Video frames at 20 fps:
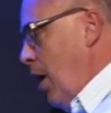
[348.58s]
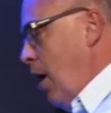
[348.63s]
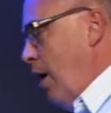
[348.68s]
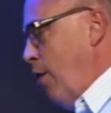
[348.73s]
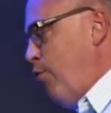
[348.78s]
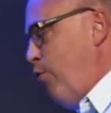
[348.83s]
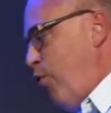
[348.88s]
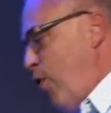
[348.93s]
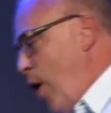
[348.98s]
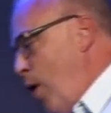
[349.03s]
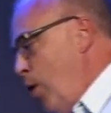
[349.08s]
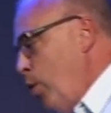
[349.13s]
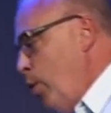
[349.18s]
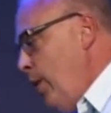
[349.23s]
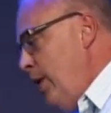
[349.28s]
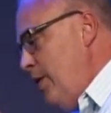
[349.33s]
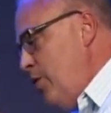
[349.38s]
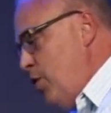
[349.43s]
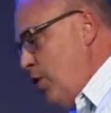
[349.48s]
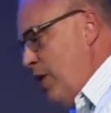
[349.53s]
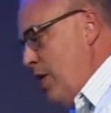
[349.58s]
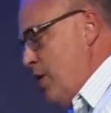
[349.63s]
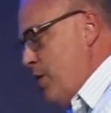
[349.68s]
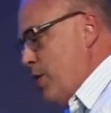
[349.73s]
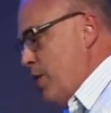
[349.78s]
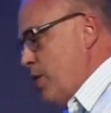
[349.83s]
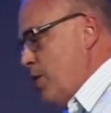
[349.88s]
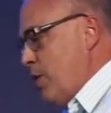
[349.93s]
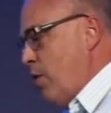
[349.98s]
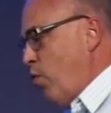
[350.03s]
of following
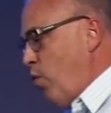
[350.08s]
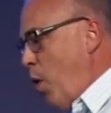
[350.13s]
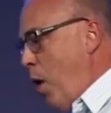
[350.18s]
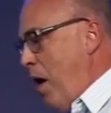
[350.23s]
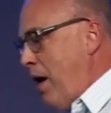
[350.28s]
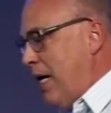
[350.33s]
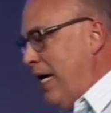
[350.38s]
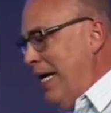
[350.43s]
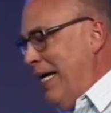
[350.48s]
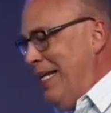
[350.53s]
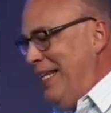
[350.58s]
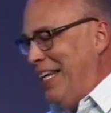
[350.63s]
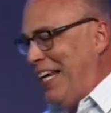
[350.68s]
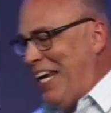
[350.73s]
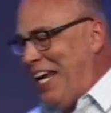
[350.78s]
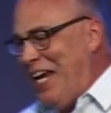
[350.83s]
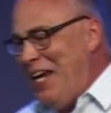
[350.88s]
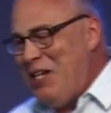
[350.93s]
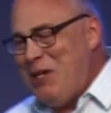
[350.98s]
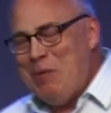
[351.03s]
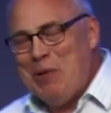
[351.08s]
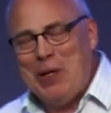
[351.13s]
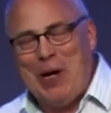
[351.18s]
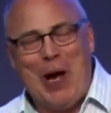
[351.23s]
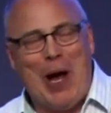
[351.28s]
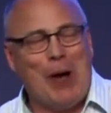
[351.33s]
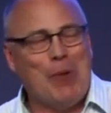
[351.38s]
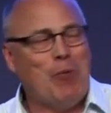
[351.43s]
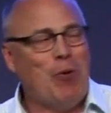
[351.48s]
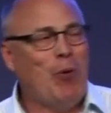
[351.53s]
Jesus, of walking in the kingdom of
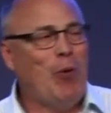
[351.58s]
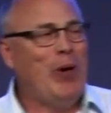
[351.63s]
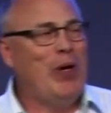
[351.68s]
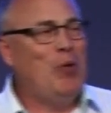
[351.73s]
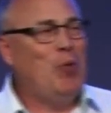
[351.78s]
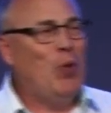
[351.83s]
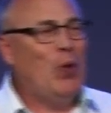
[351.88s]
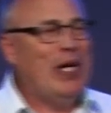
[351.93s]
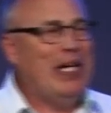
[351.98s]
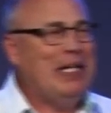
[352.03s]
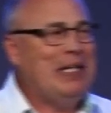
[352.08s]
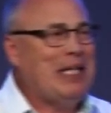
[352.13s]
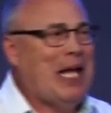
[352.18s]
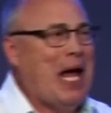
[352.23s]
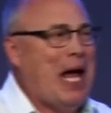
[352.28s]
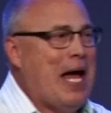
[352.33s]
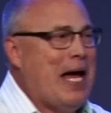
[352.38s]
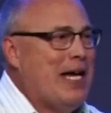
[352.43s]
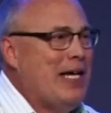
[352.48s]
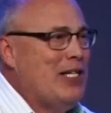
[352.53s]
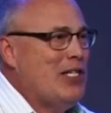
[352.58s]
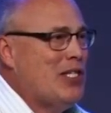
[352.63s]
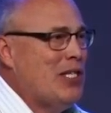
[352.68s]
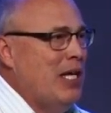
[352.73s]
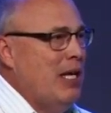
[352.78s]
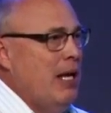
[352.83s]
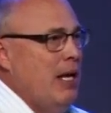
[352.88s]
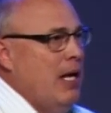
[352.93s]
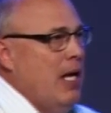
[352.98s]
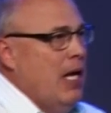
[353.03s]
God, where we realize
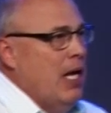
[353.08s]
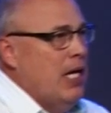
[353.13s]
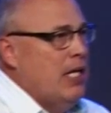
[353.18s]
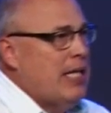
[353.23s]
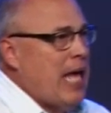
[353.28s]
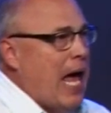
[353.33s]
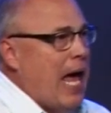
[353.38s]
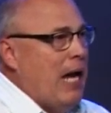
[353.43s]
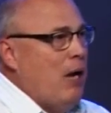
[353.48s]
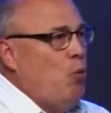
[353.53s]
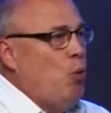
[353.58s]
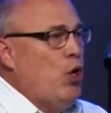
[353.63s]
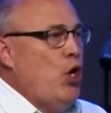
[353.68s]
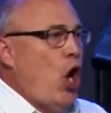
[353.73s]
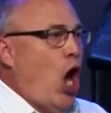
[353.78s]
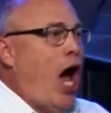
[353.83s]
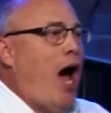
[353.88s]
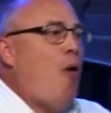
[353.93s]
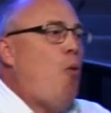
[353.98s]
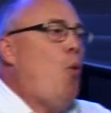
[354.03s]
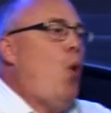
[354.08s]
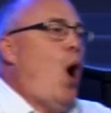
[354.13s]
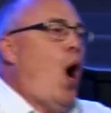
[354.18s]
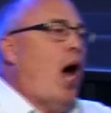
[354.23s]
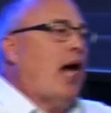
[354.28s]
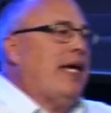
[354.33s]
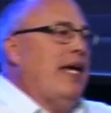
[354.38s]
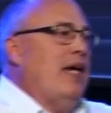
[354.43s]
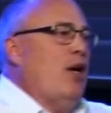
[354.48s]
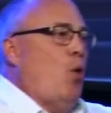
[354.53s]
that we're not
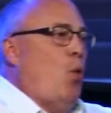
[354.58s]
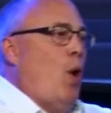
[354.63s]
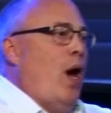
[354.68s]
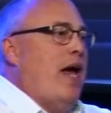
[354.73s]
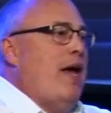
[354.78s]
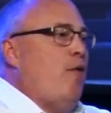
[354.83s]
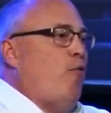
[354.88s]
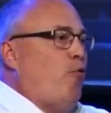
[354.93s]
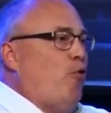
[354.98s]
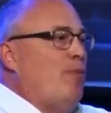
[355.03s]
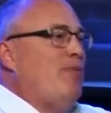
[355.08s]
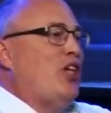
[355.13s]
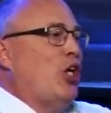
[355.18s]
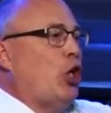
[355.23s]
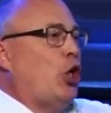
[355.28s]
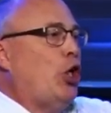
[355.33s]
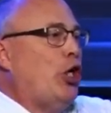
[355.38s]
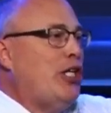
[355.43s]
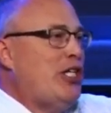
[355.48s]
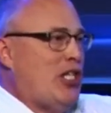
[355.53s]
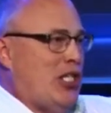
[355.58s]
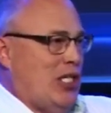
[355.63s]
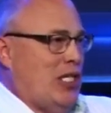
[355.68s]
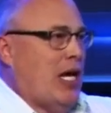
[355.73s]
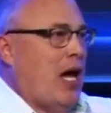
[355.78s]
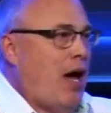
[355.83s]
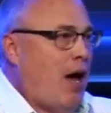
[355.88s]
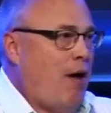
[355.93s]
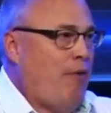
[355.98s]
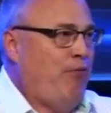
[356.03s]
walking away from the good
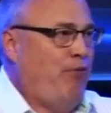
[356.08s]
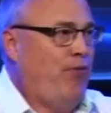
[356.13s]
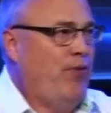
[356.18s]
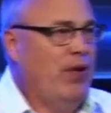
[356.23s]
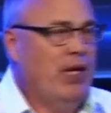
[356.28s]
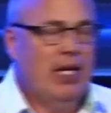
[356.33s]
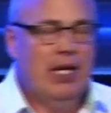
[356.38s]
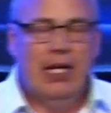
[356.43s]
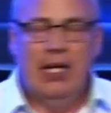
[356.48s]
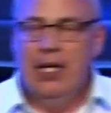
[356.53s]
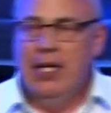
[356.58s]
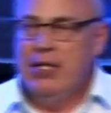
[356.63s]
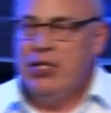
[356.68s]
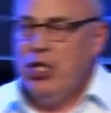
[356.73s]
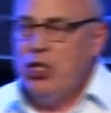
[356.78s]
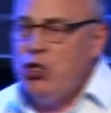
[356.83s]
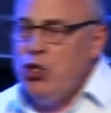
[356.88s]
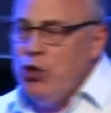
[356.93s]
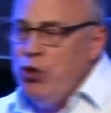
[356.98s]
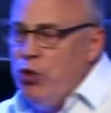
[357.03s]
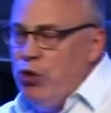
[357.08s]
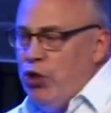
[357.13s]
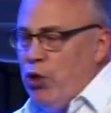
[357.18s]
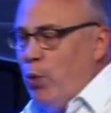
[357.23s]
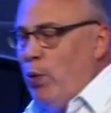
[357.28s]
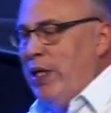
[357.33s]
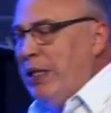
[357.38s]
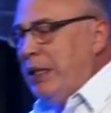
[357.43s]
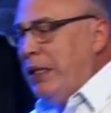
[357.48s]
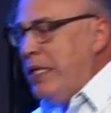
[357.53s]
stuff to do the
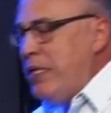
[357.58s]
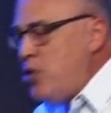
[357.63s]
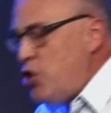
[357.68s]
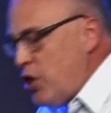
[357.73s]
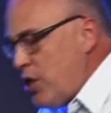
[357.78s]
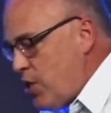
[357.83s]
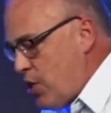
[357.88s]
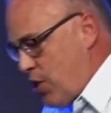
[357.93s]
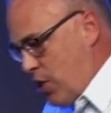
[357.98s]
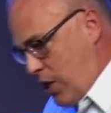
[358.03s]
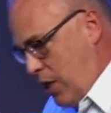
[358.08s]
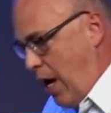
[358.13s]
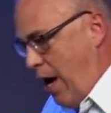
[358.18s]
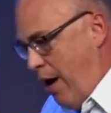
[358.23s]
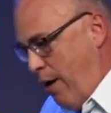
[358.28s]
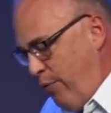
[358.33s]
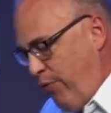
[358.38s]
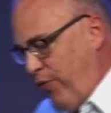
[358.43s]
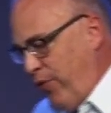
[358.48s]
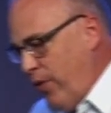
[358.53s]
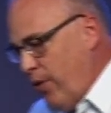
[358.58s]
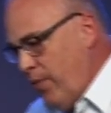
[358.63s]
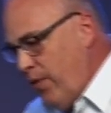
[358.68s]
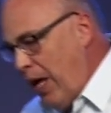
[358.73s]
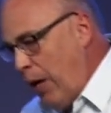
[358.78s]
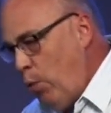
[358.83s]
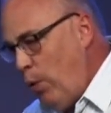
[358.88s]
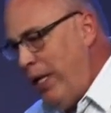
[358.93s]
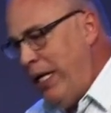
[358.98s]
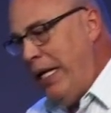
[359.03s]
religious stuff
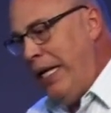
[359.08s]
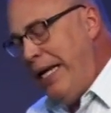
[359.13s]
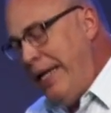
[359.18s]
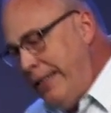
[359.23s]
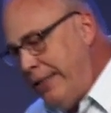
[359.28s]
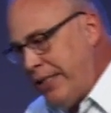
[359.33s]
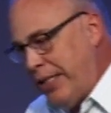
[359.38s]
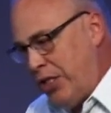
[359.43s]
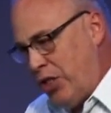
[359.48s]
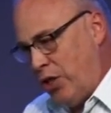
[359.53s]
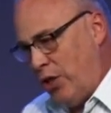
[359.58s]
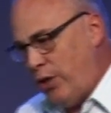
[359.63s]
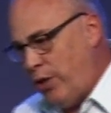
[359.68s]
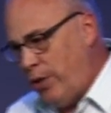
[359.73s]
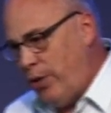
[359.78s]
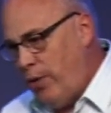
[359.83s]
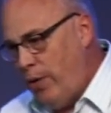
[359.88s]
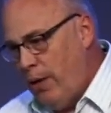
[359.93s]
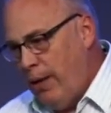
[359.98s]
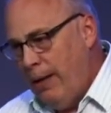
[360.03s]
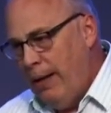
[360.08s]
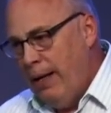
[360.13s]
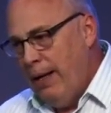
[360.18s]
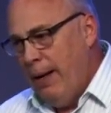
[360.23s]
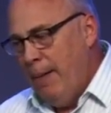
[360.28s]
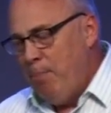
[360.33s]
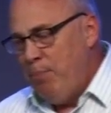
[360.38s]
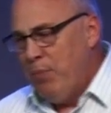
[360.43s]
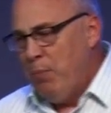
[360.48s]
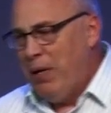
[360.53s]
that we need to do
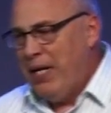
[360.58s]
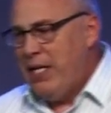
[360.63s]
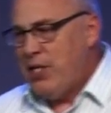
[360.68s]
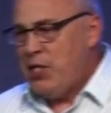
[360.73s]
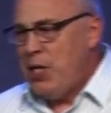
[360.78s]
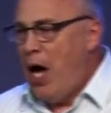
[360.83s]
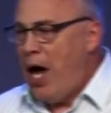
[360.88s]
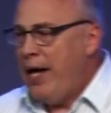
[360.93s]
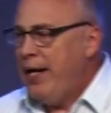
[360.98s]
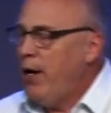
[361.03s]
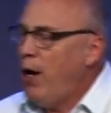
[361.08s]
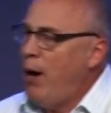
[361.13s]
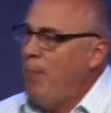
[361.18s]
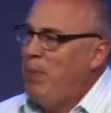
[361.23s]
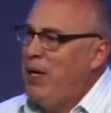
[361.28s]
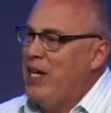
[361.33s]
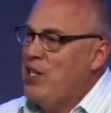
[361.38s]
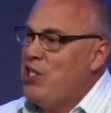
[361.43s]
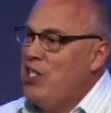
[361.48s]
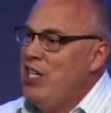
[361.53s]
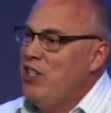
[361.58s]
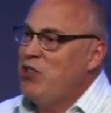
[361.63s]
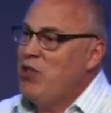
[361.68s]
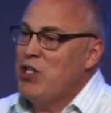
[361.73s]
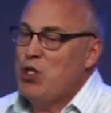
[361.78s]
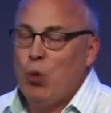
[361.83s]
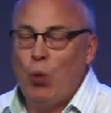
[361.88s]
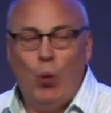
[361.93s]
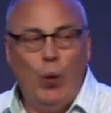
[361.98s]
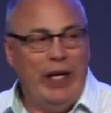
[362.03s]
but is not in our best
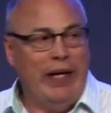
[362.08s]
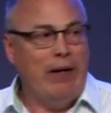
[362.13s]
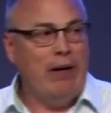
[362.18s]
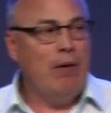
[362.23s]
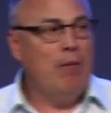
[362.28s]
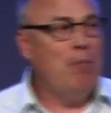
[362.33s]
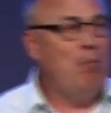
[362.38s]
interest, we're